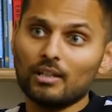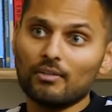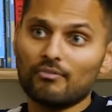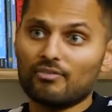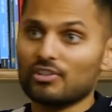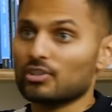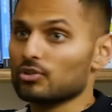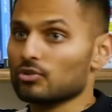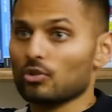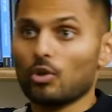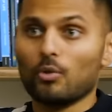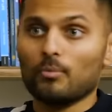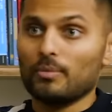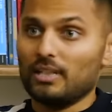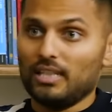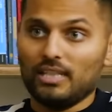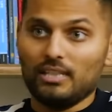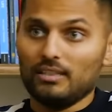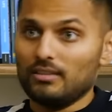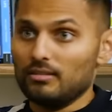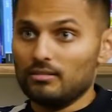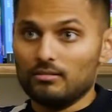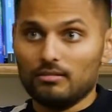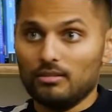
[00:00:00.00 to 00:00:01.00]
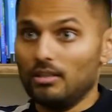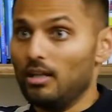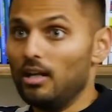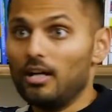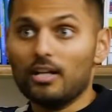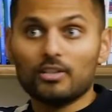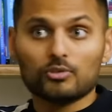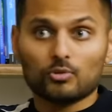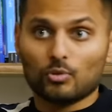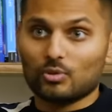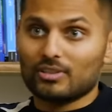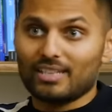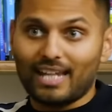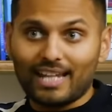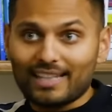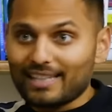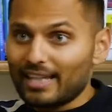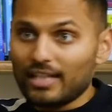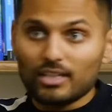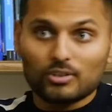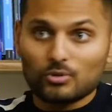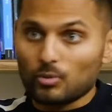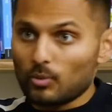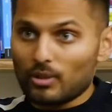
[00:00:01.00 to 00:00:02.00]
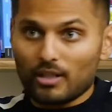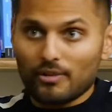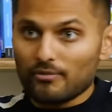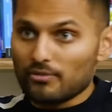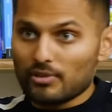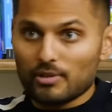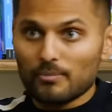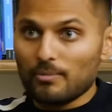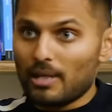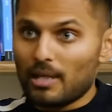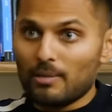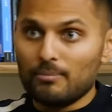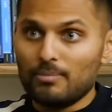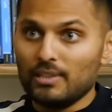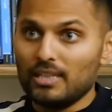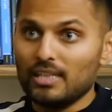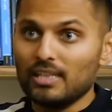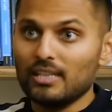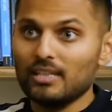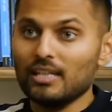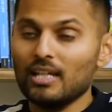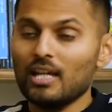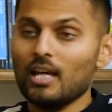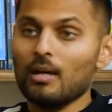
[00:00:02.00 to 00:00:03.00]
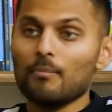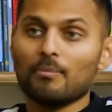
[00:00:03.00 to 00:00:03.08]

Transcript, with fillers: for so many years or decades or whatever it may be.